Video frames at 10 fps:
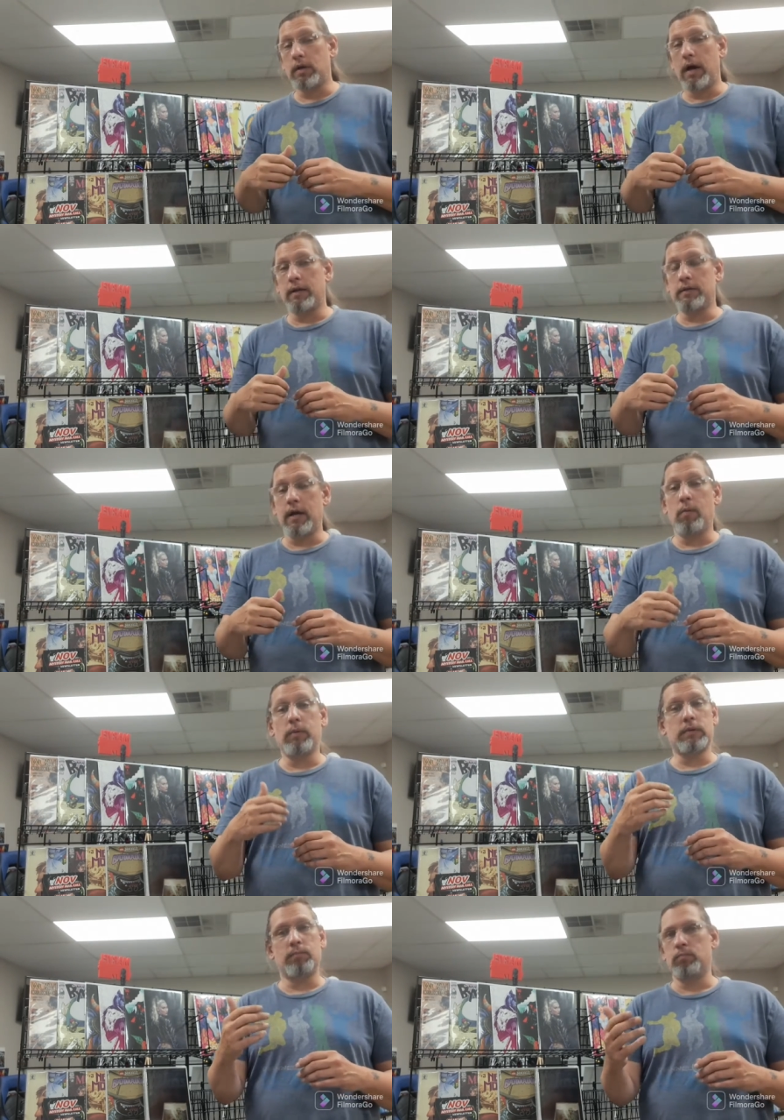uh, to come
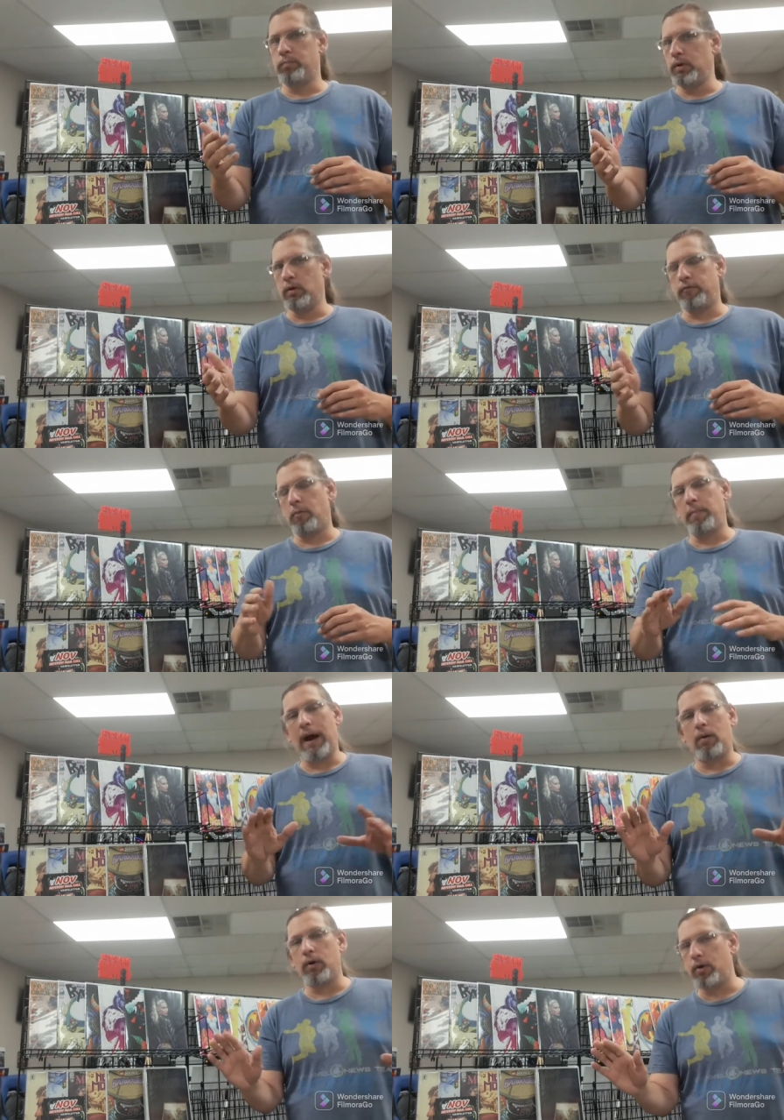with some beautiful
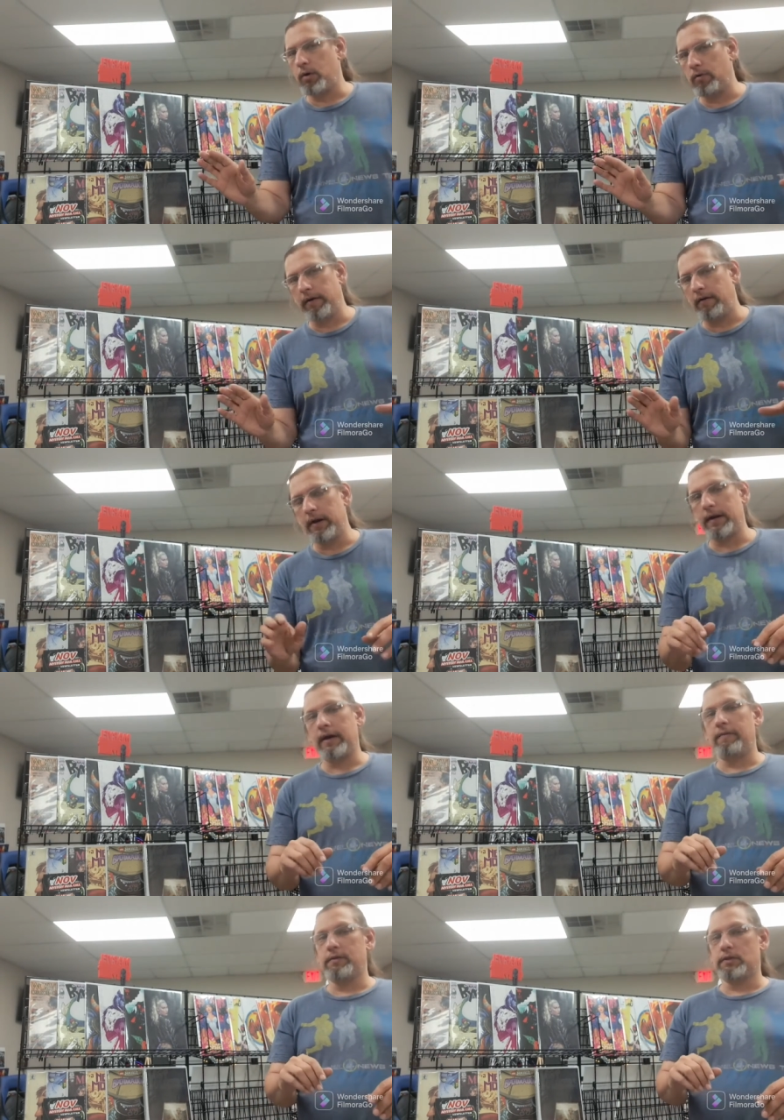Power Grow variant
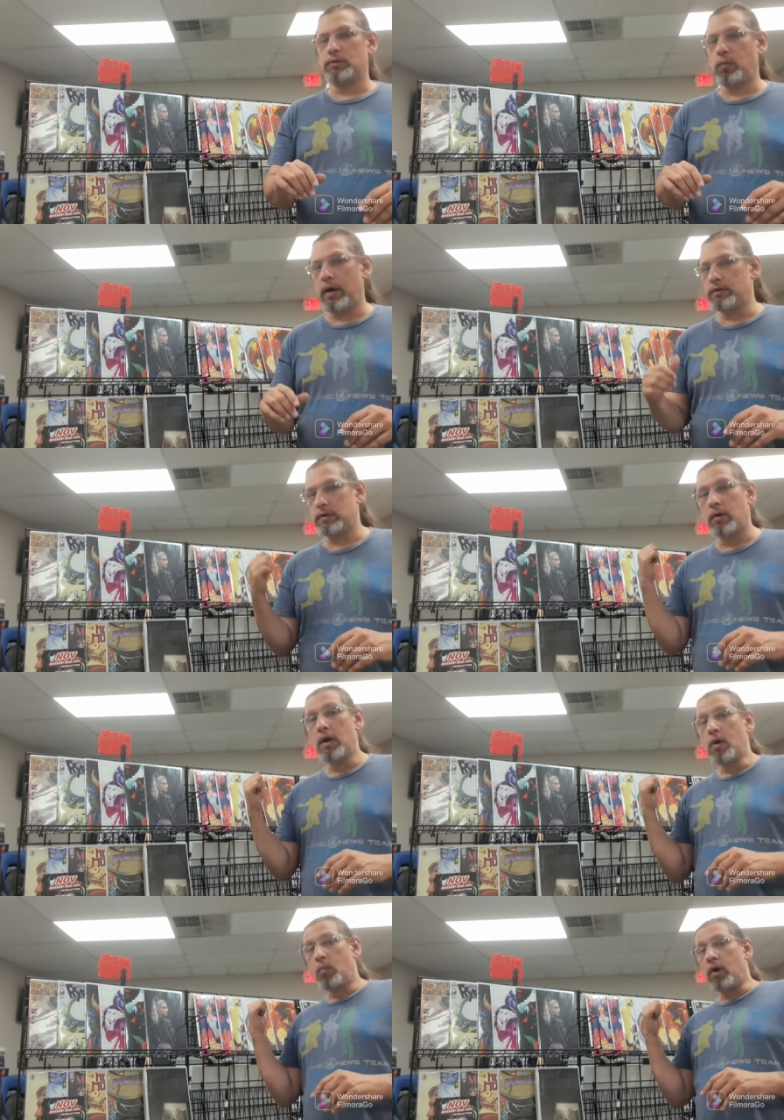covers as well. So
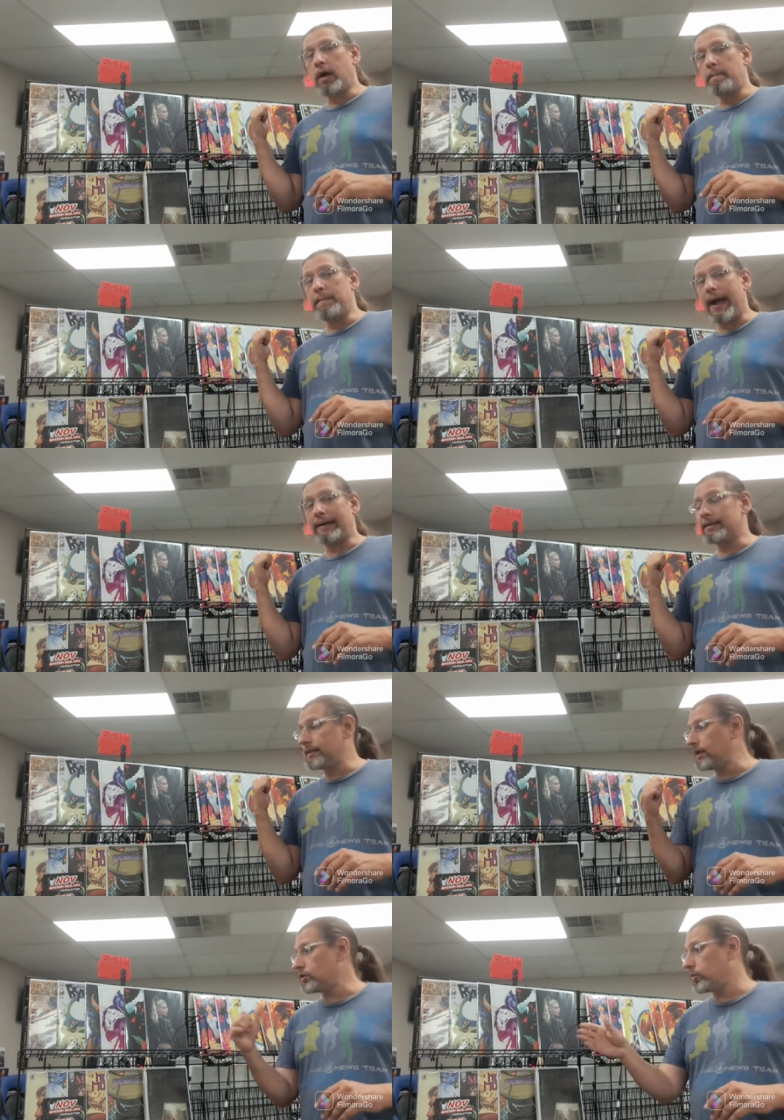we'll come back
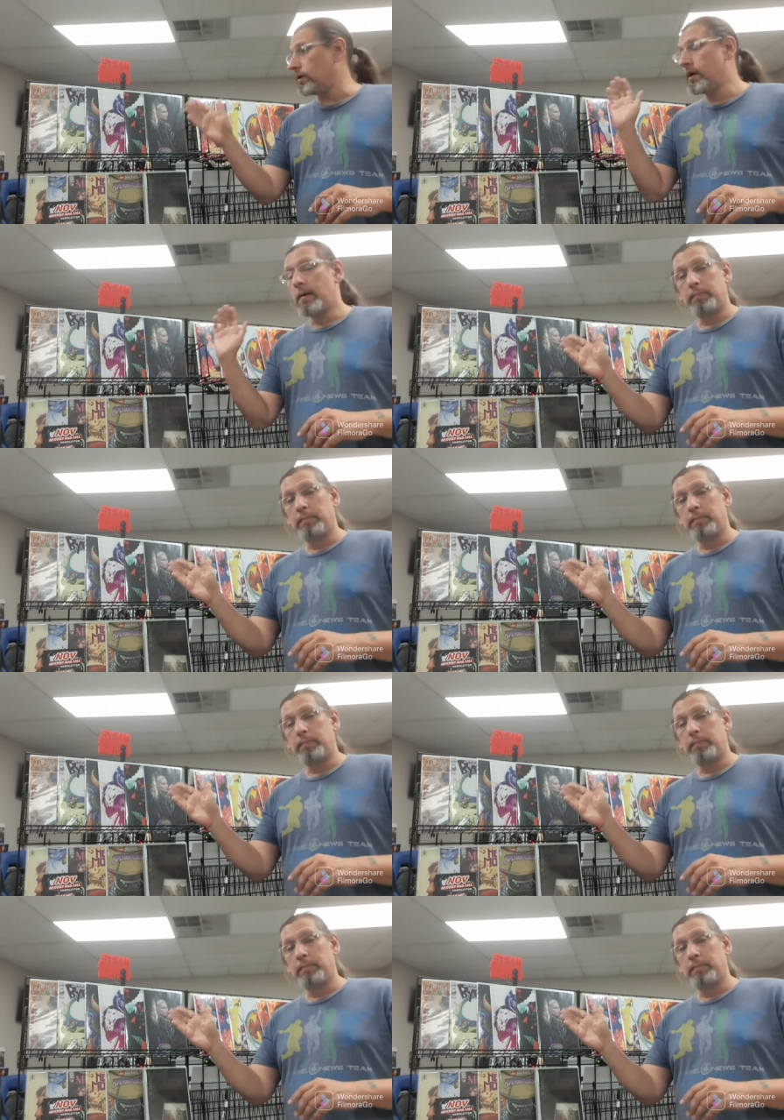to this one.